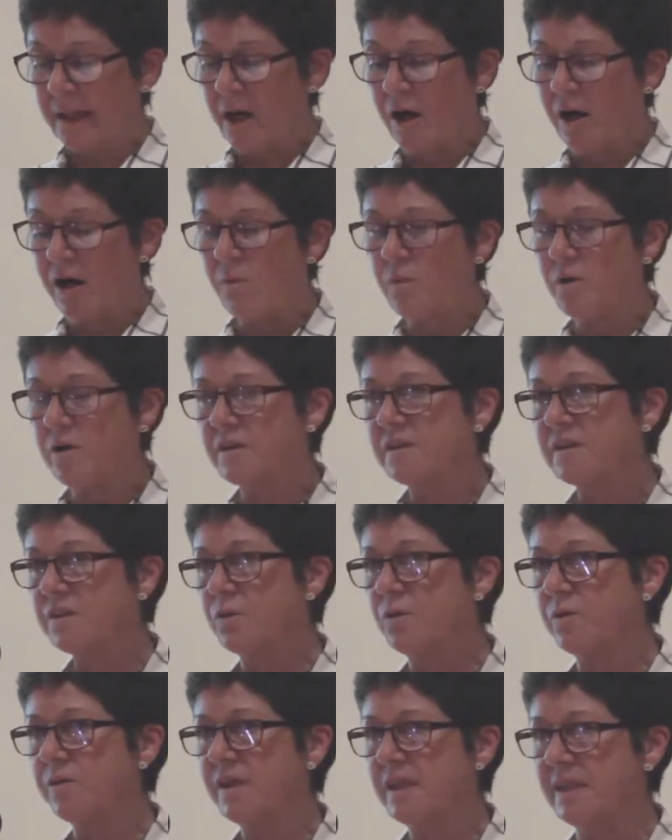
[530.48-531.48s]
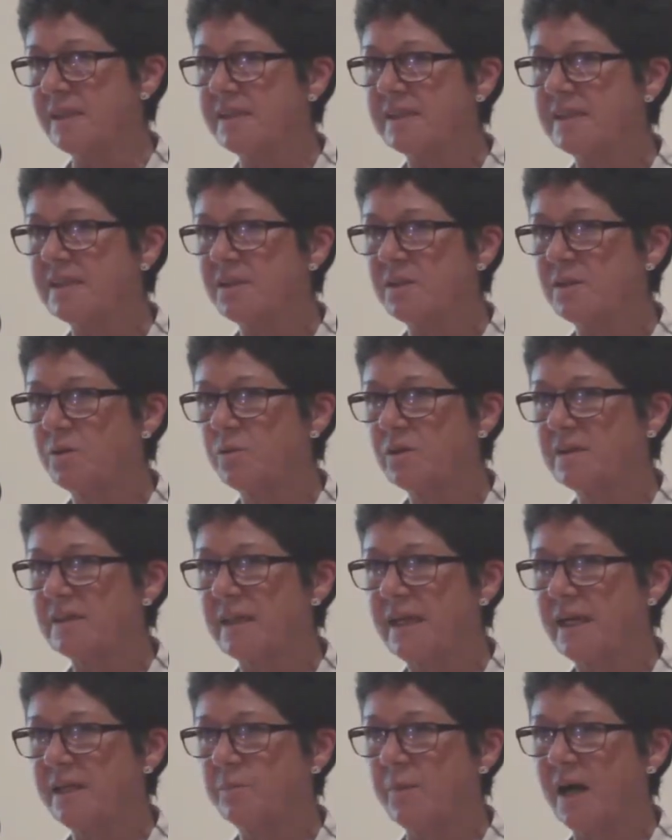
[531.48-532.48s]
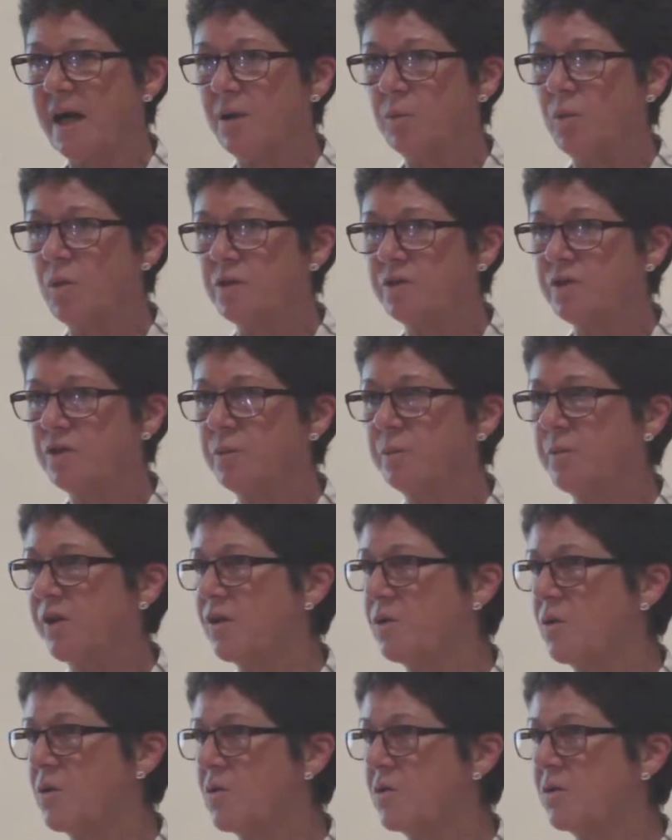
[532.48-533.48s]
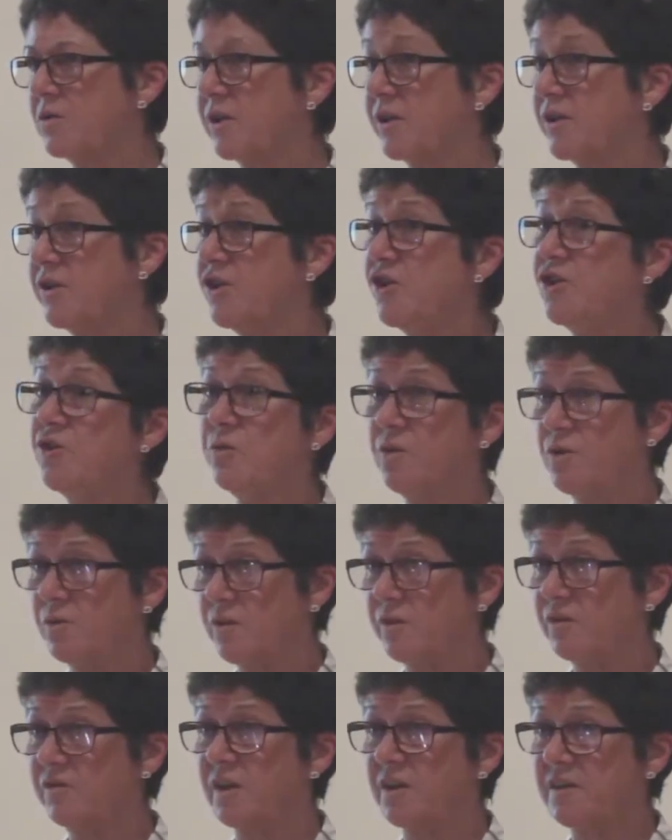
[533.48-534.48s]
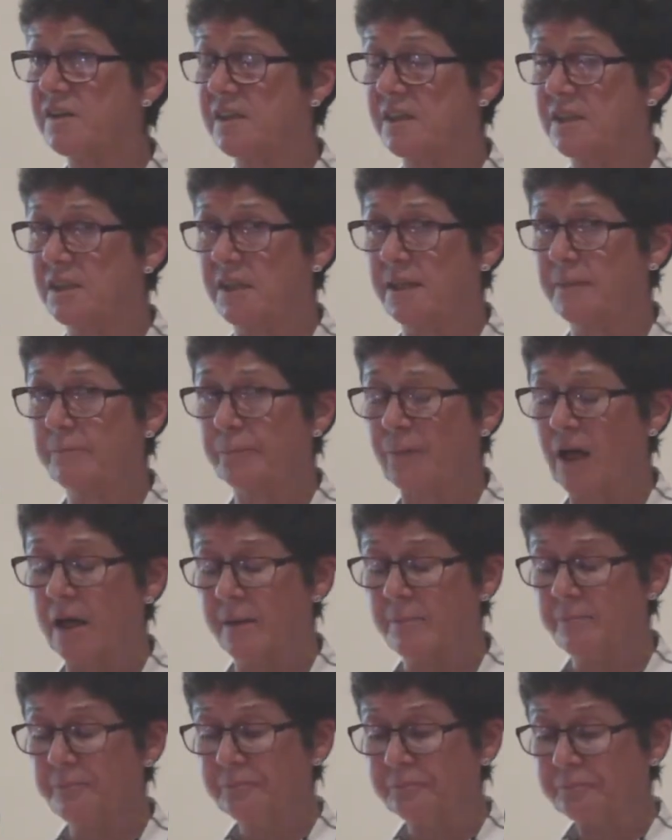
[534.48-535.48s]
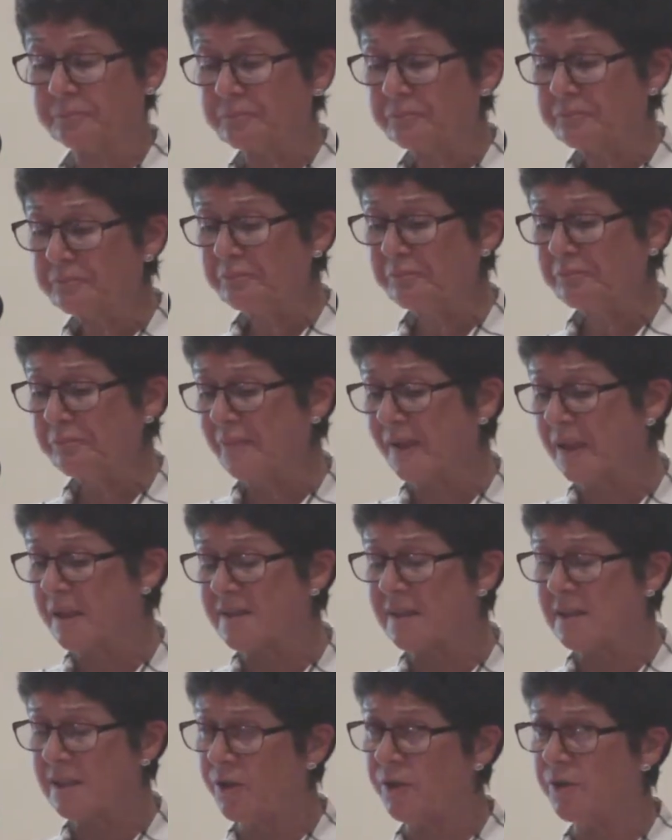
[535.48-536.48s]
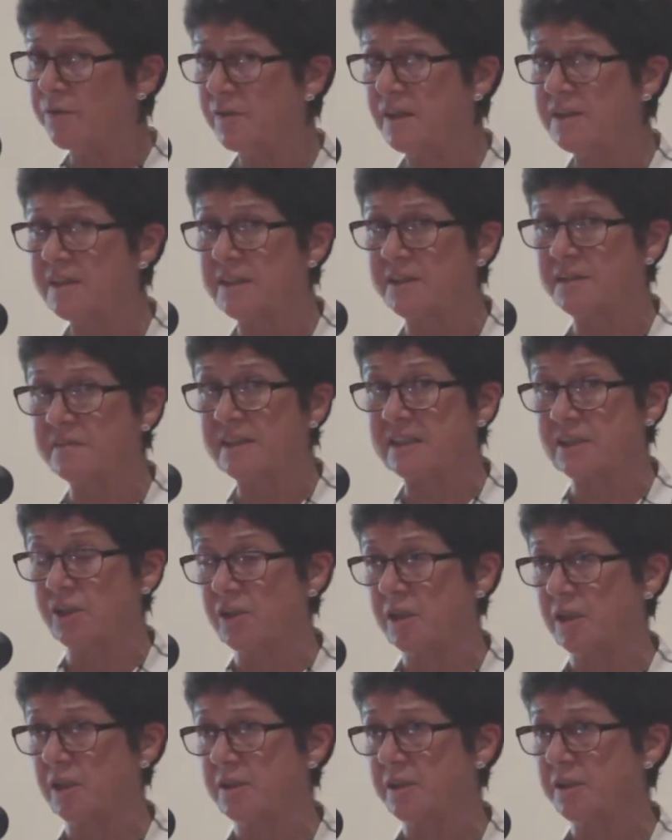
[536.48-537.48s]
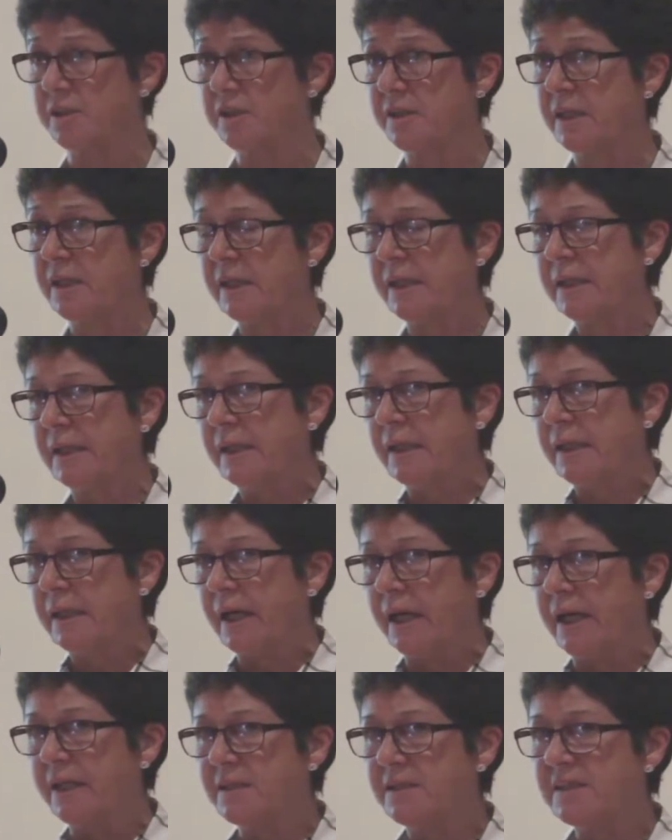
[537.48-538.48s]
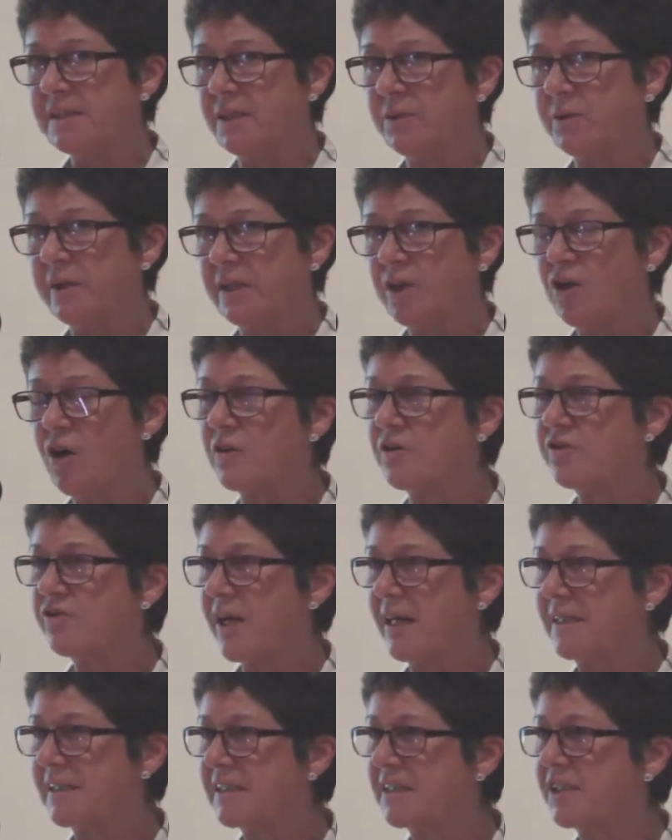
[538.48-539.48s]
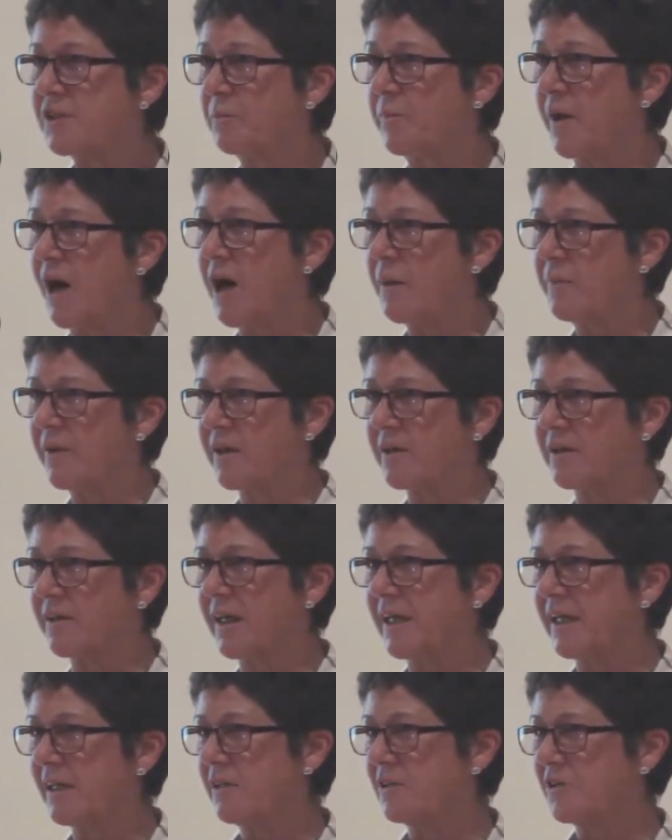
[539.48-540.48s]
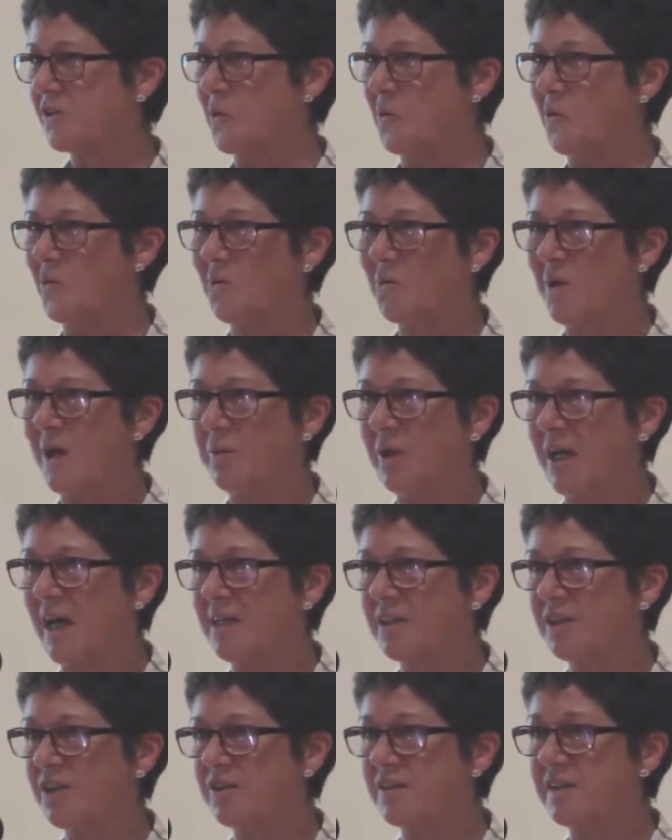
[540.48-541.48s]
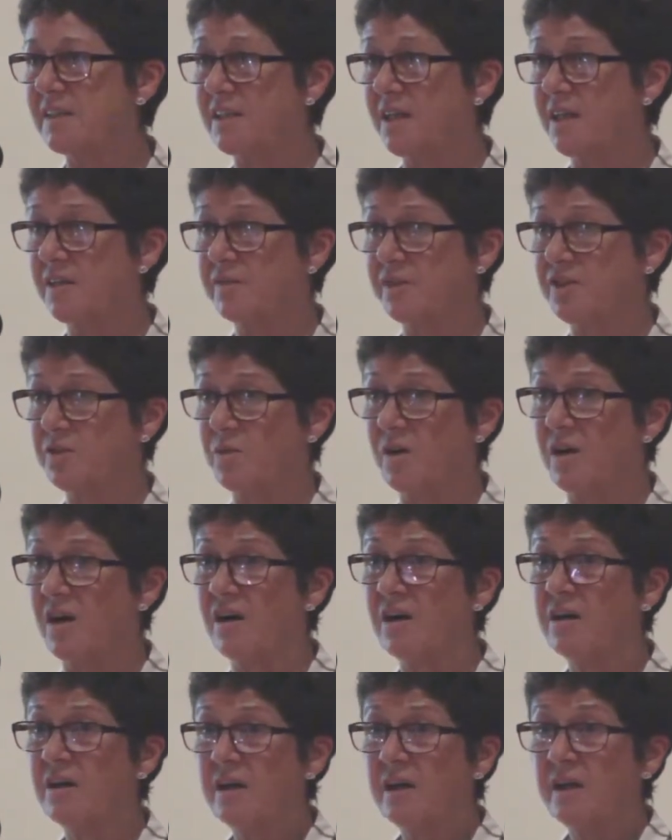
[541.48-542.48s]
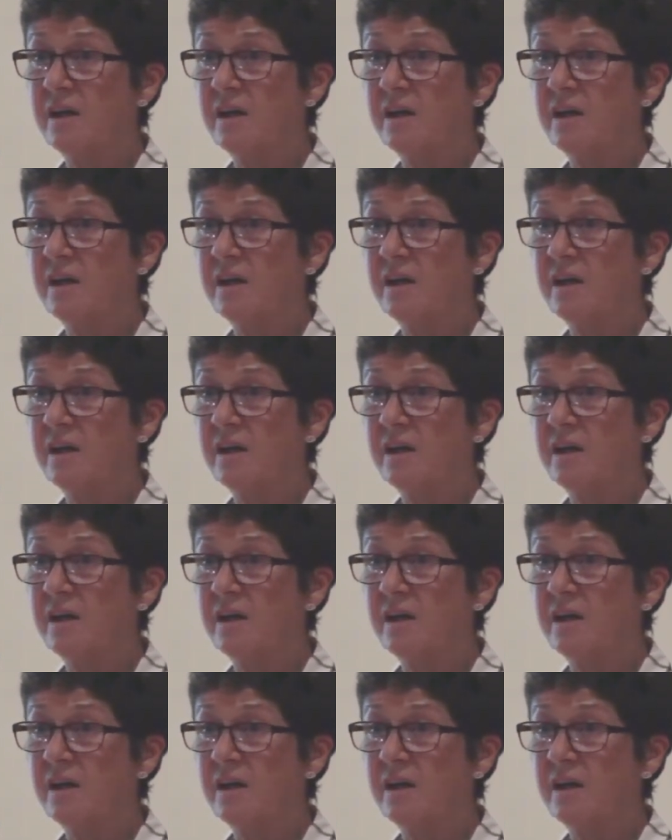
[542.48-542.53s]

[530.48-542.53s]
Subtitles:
ArtWorks North East was led by what could be called a new university, the University of Sunderland. And so in contrast to Barbican Guildhall, where we had a conservatoire,